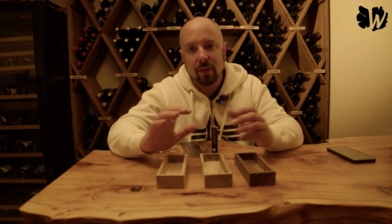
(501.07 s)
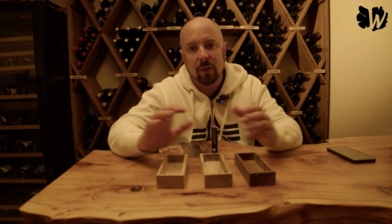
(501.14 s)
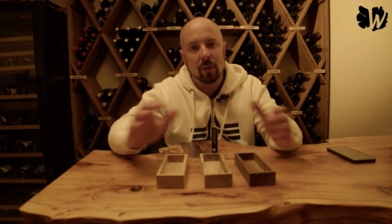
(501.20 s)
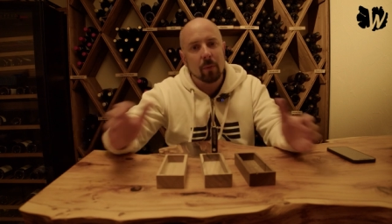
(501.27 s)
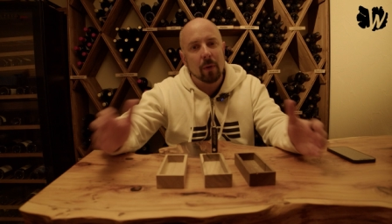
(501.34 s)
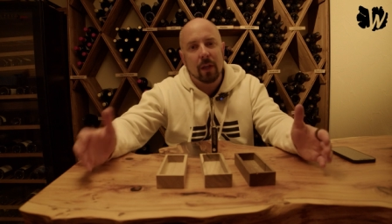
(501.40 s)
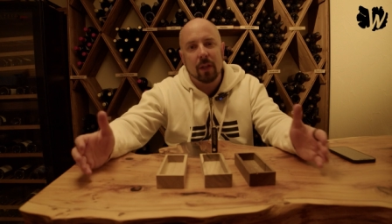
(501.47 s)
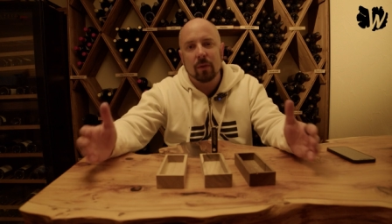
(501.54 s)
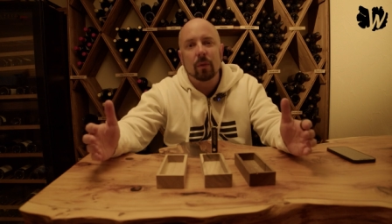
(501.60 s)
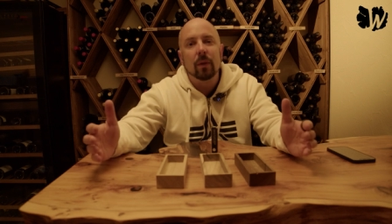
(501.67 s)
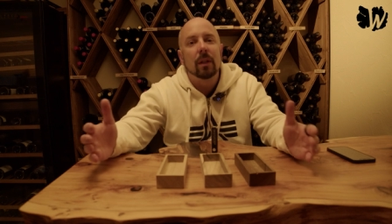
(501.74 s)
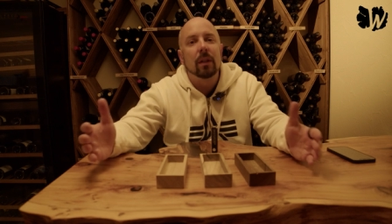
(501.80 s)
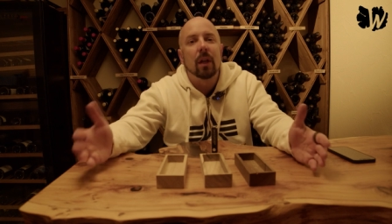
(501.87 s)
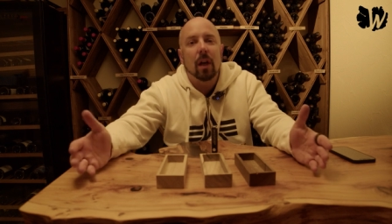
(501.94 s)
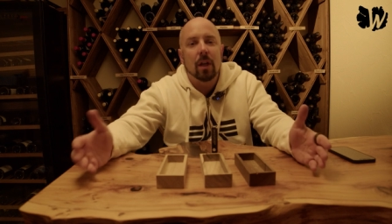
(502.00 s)
You don't want to do a
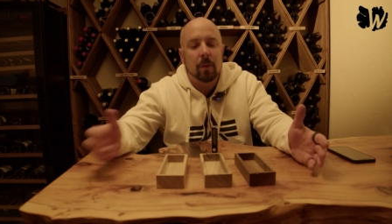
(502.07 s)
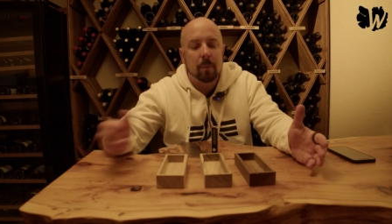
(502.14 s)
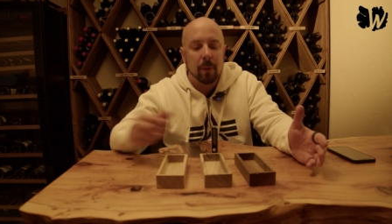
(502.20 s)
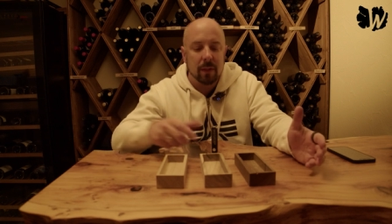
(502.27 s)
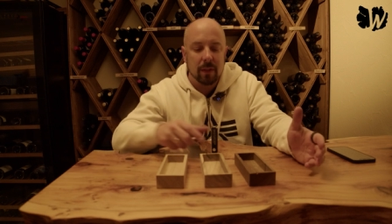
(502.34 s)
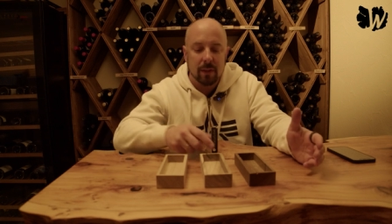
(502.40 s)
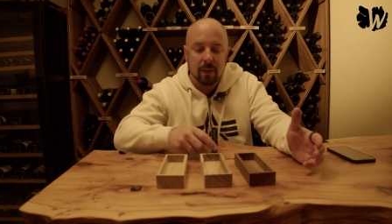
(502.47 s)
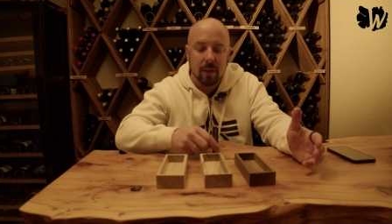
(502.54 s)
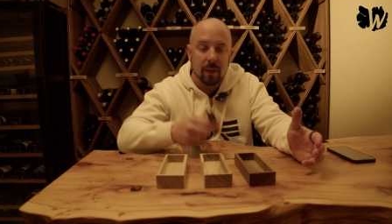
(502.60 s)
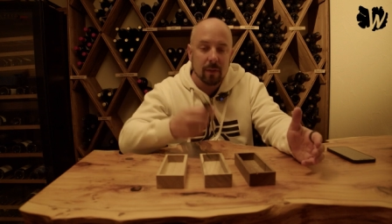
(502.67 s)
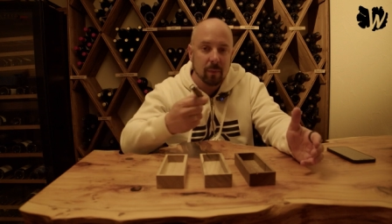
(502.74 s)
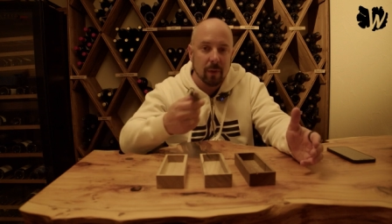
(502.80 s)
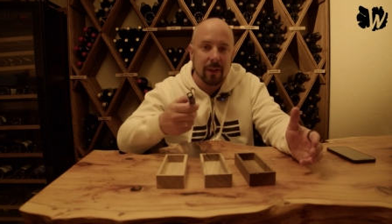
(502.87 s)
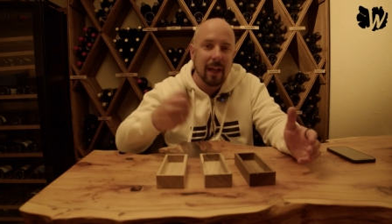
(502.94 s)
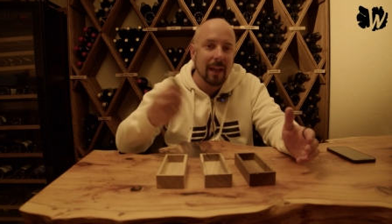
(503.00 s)
large pocket cut
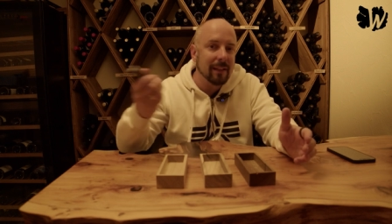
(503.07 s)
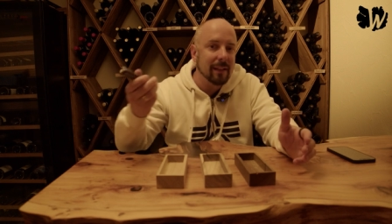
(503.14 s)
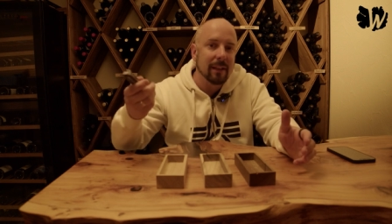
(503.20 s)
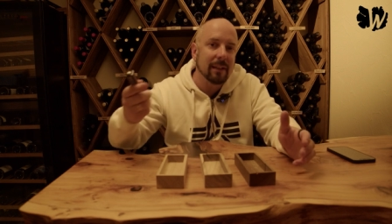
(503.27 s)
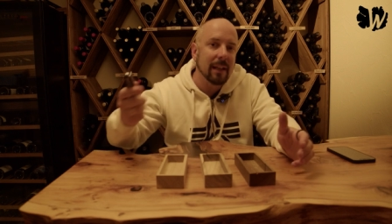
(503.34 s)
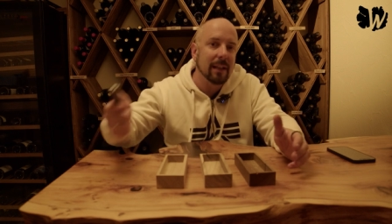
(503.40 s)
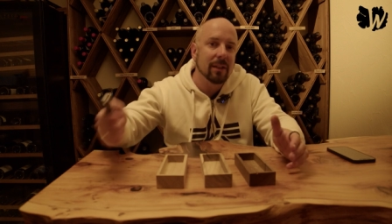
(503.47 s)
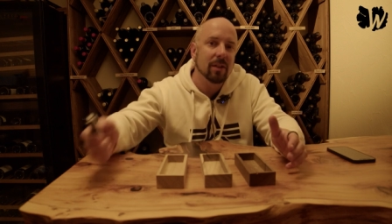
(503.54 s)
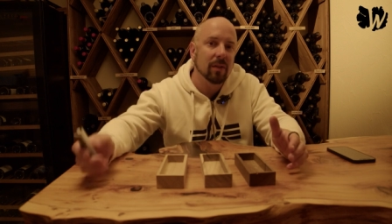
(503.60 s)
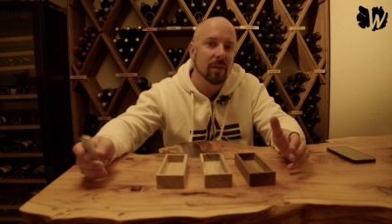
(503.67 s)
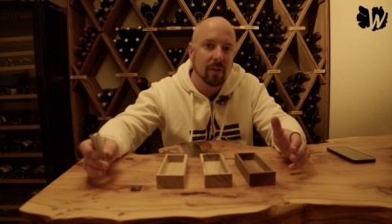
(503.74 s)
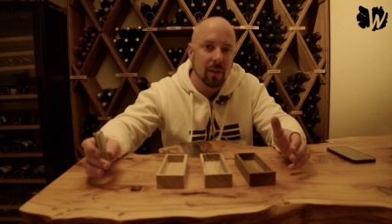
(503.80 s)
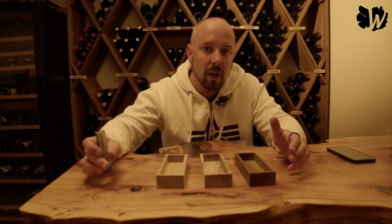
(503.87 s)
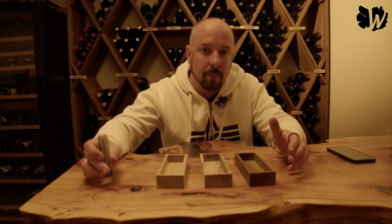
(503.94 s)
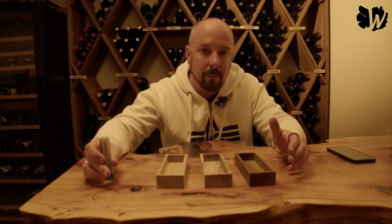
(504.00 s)
with that, uh, that's
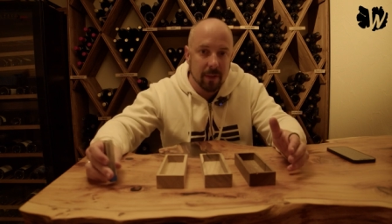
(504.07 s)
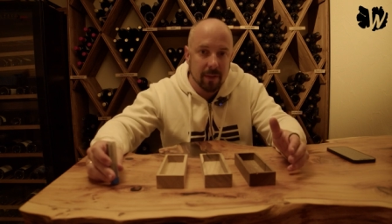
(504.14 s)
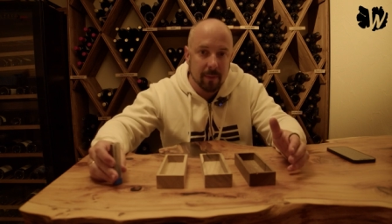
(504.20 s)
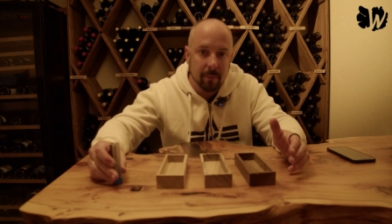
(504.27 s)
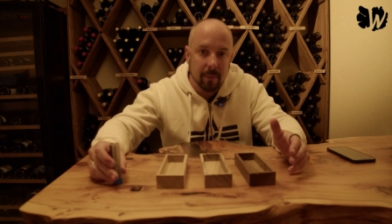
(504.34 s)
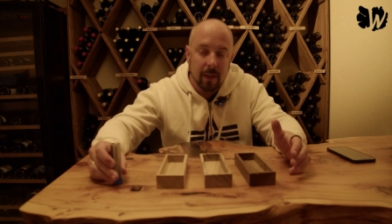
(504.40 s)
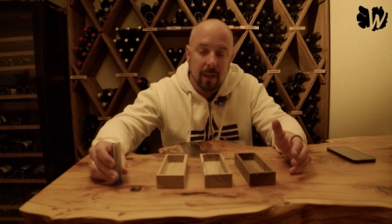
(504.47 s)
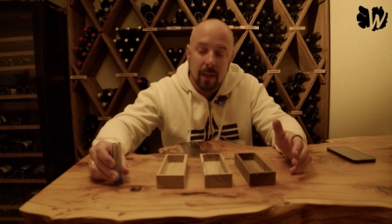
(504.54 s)
just cumbersome.